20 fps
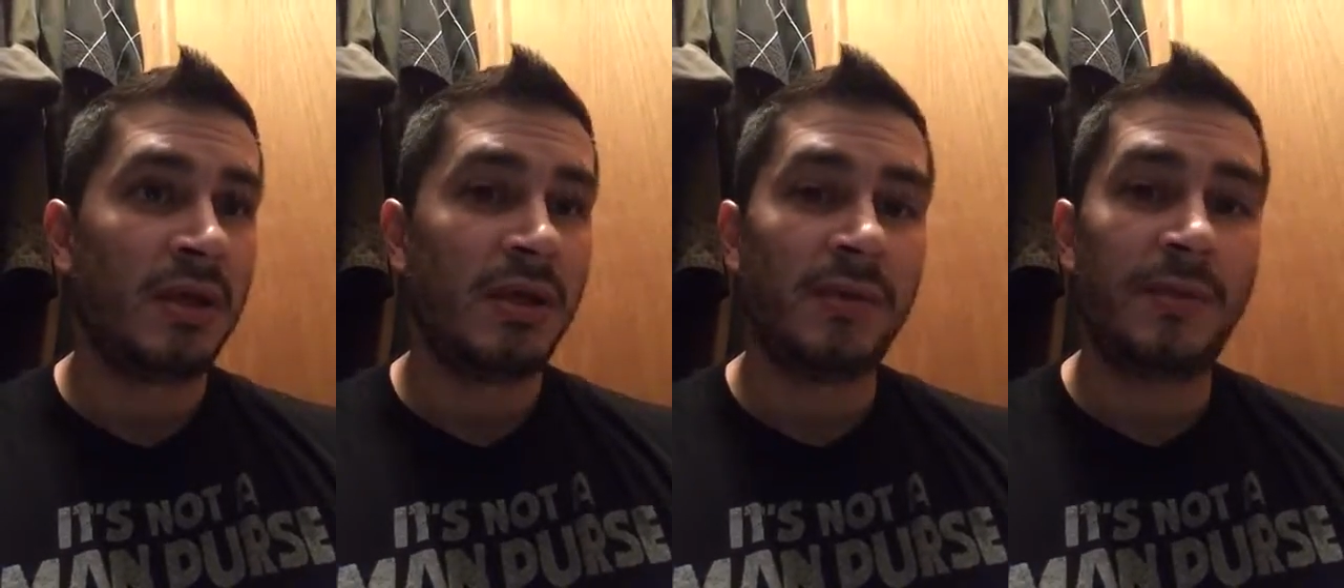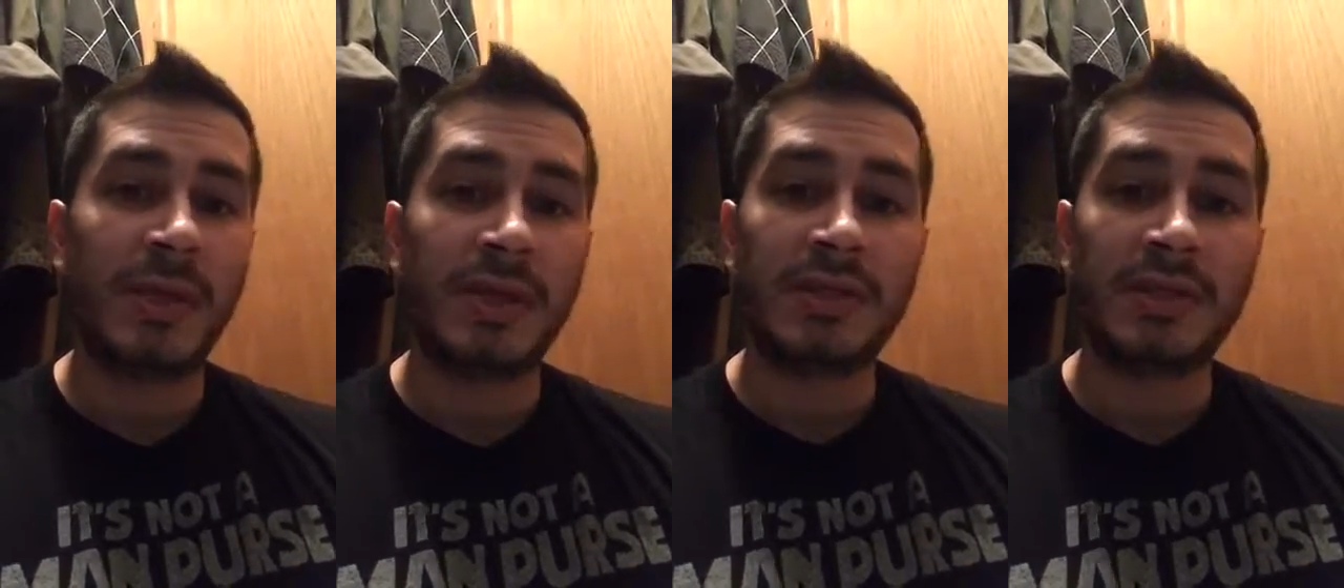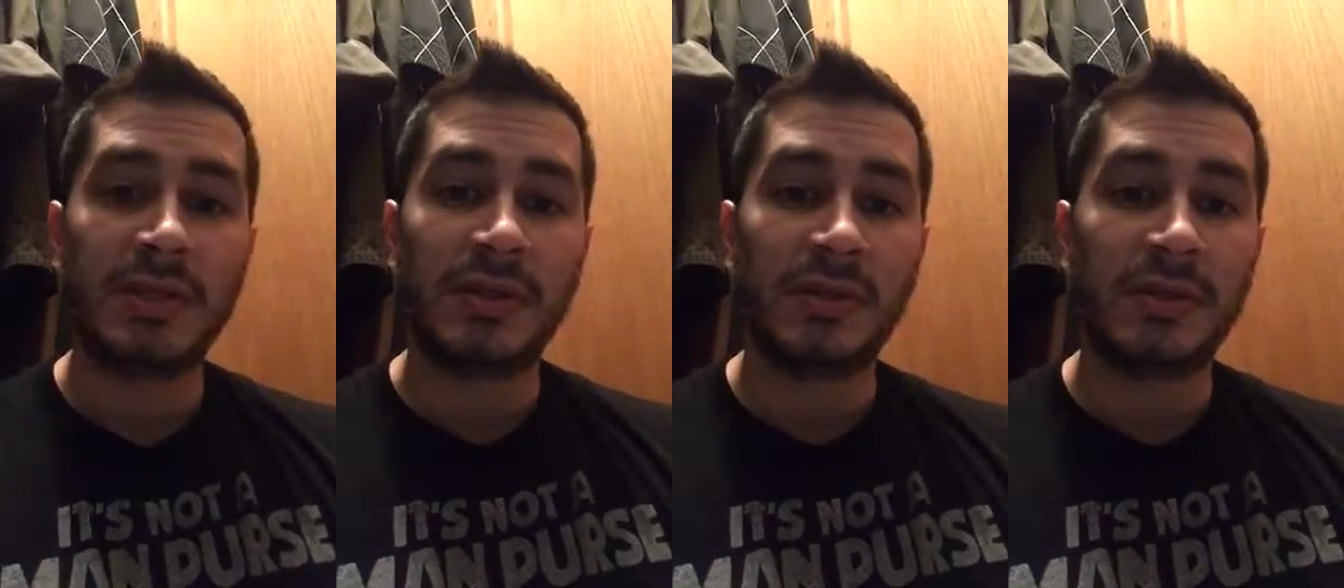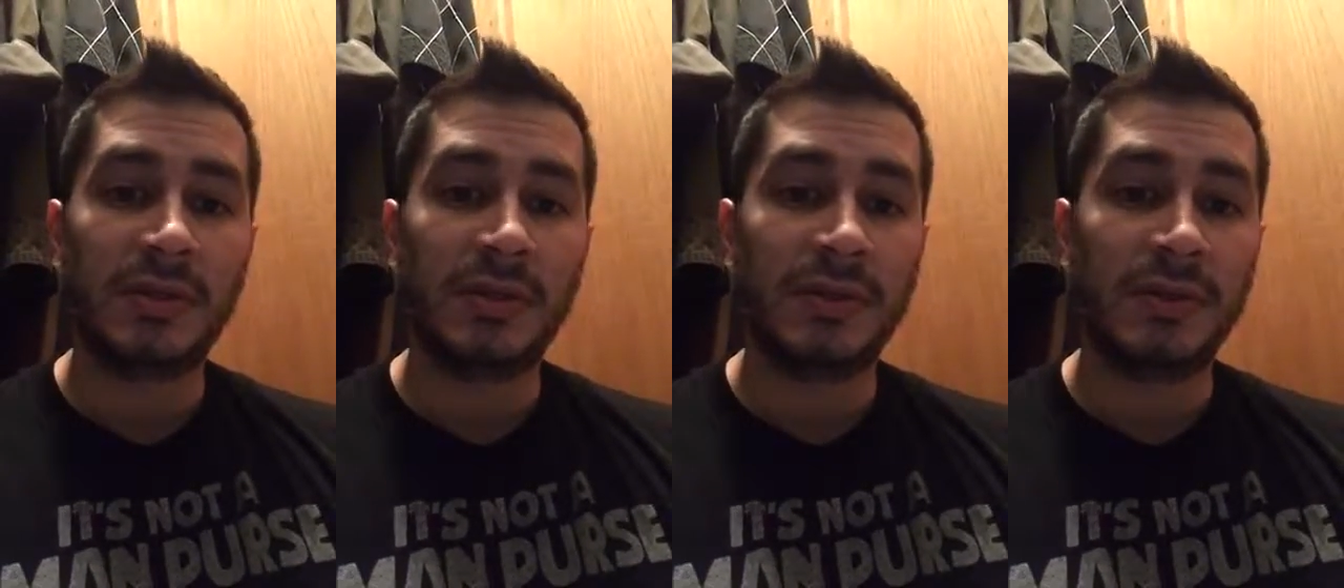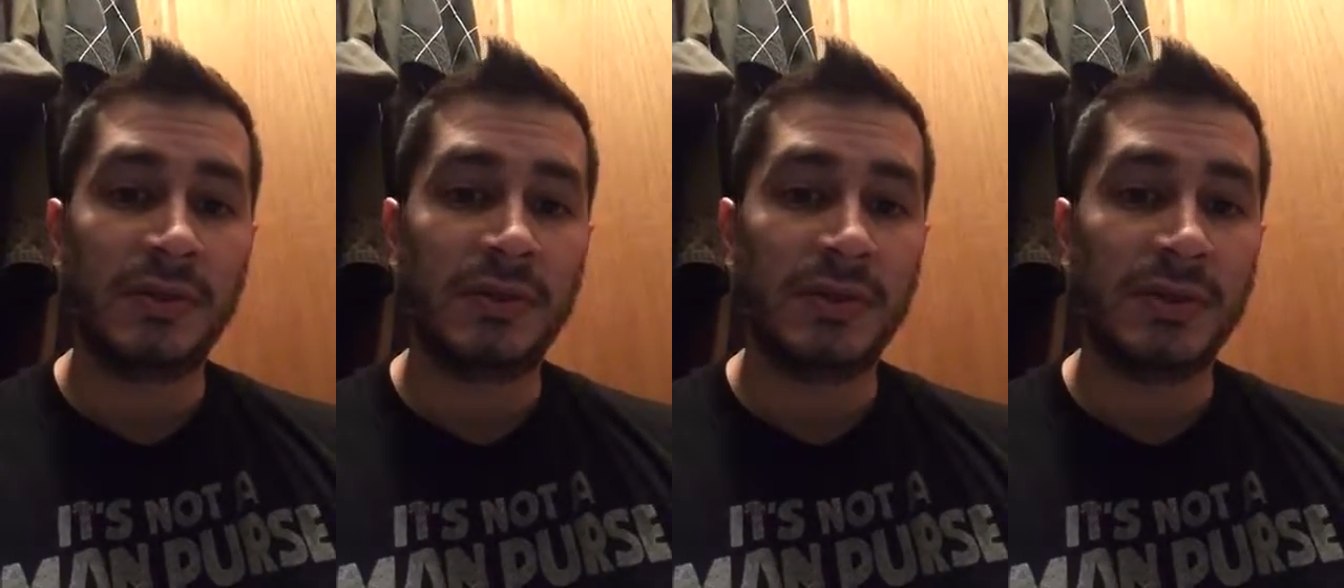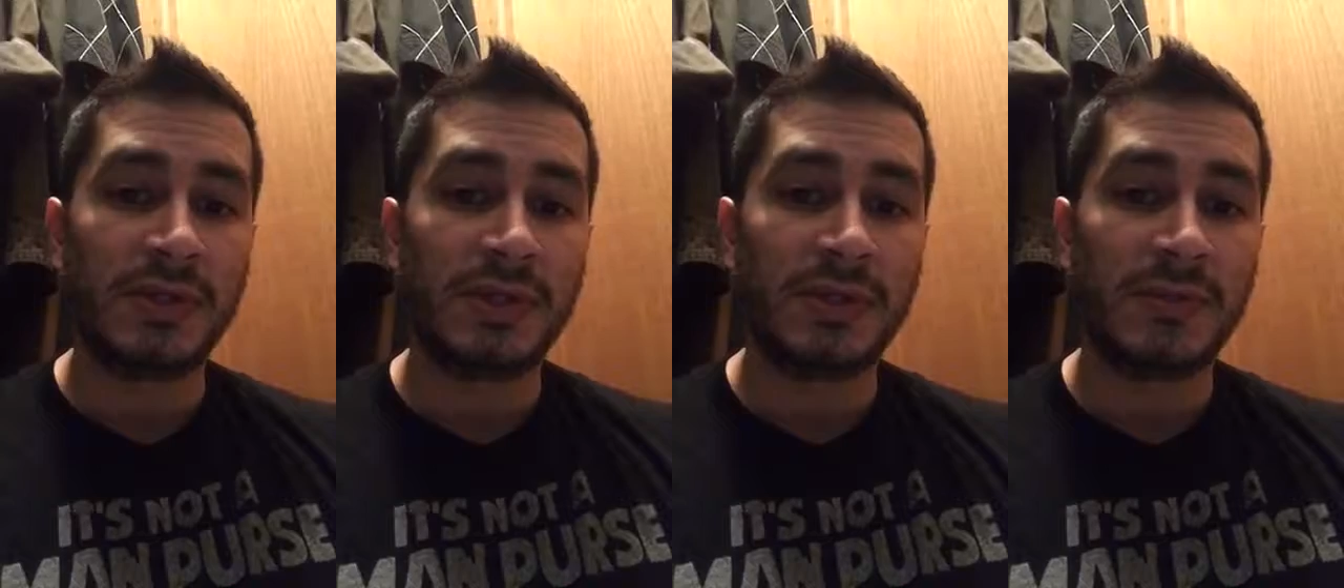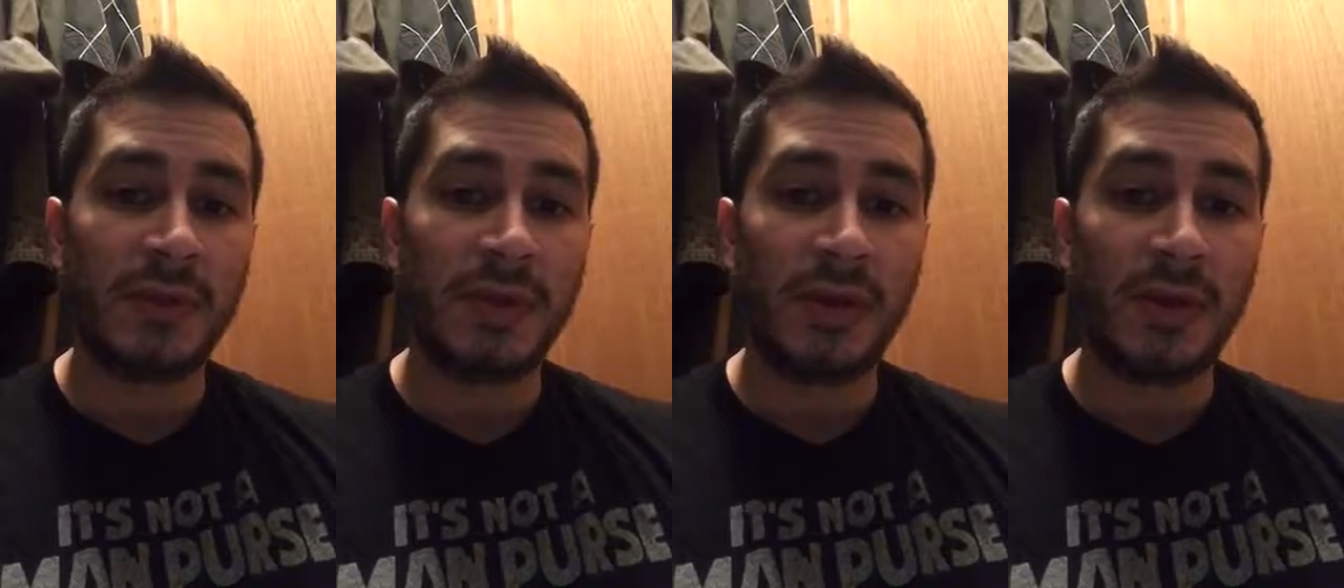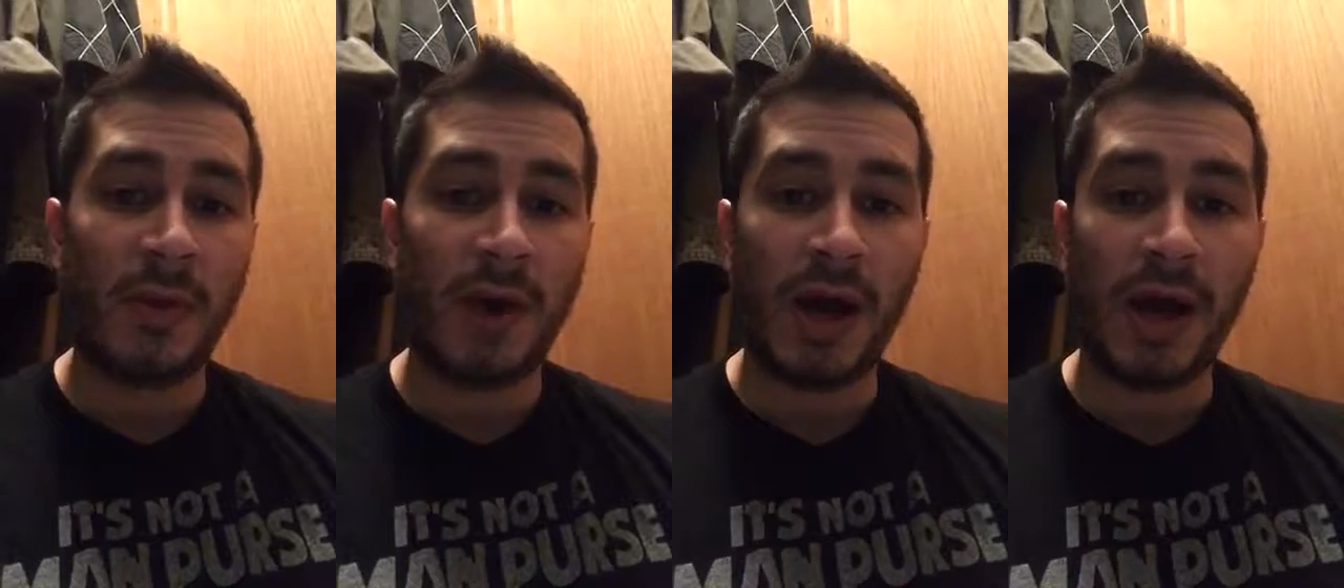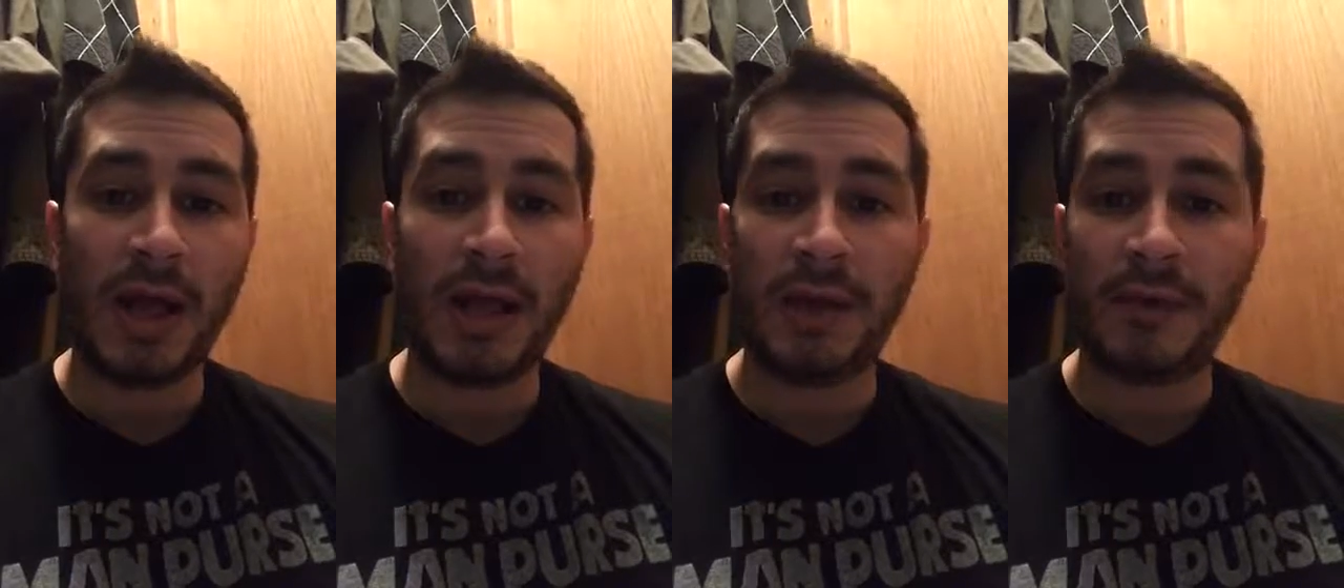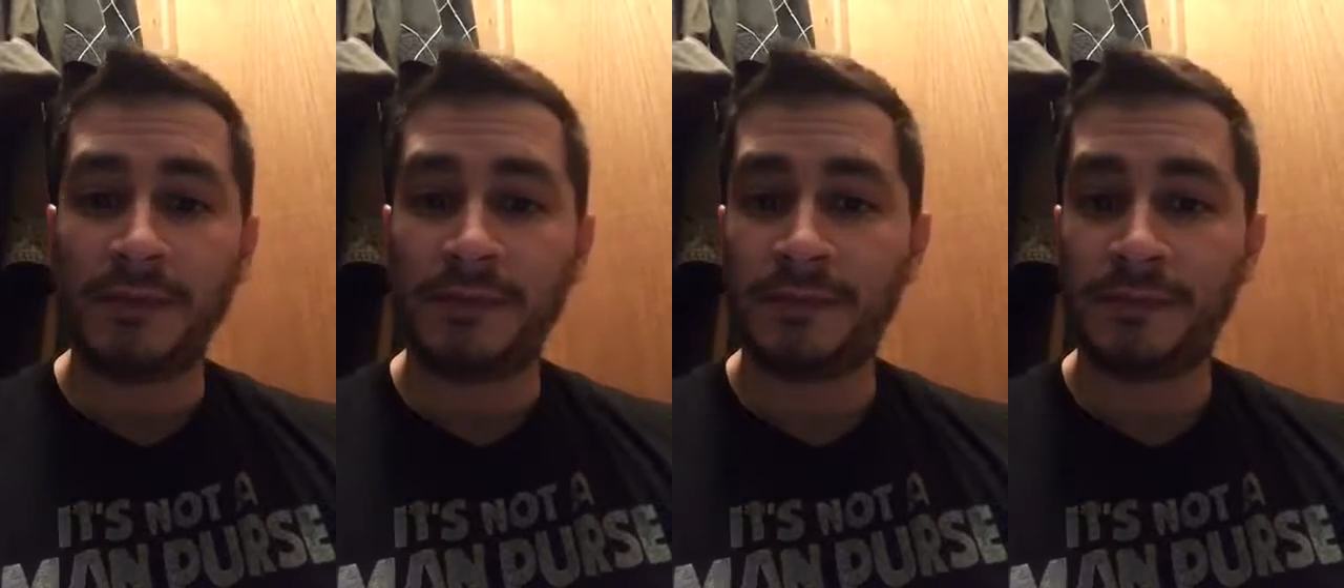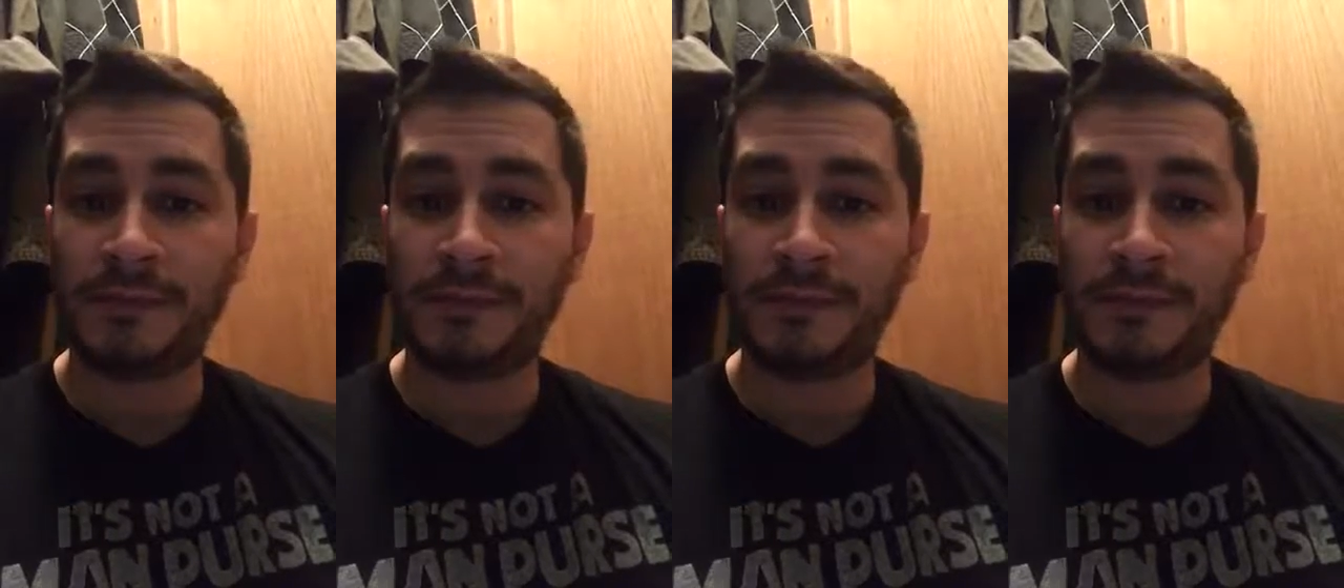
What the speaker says: the best thing you can do is just be quiet.